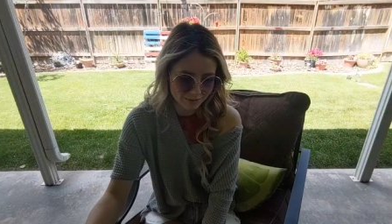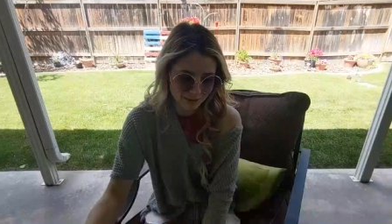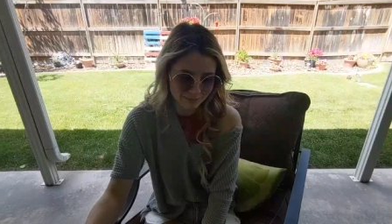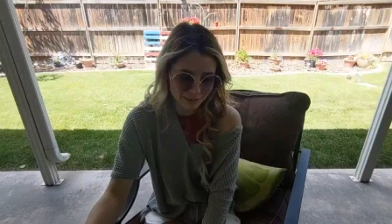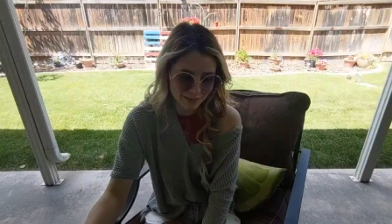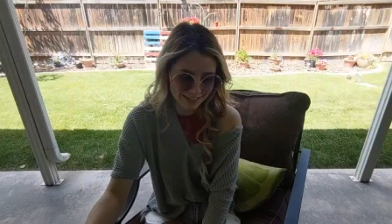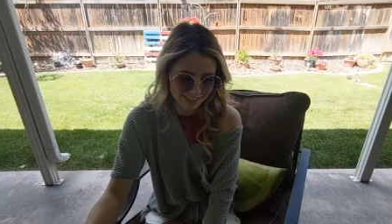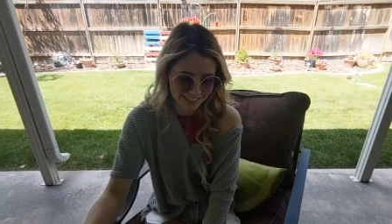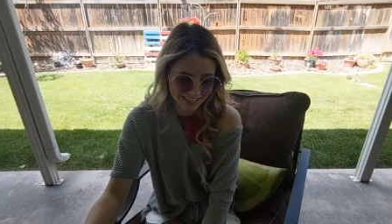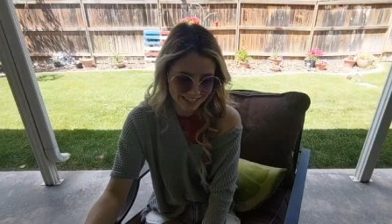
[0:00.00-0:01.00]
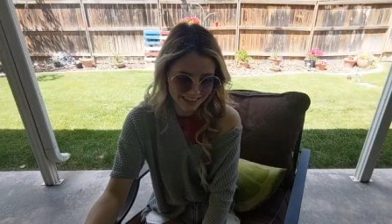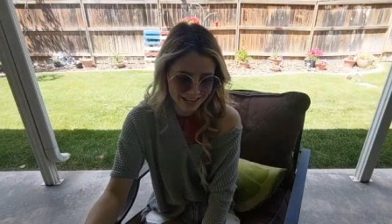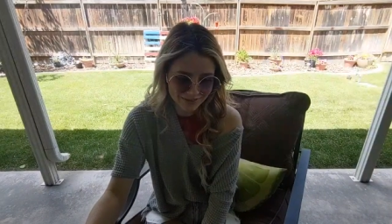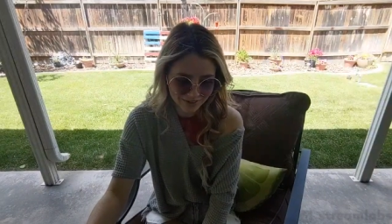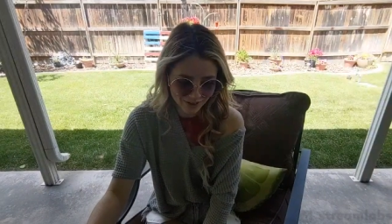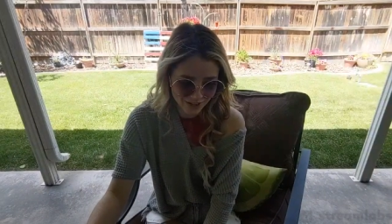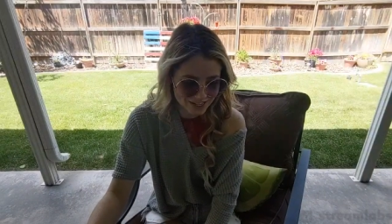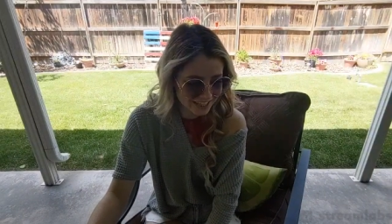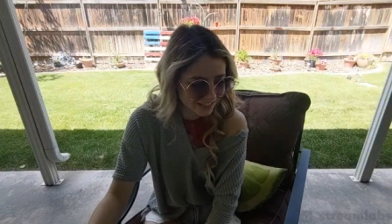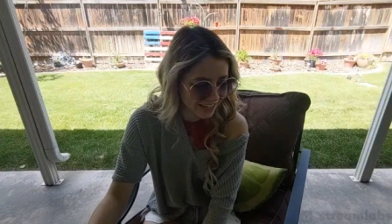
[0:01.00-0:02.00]
Remind me not to eat anything when
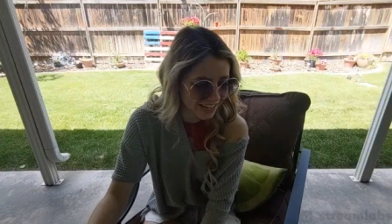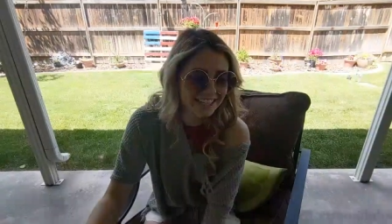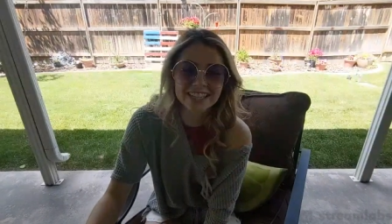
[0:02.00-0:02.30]
watching you guys.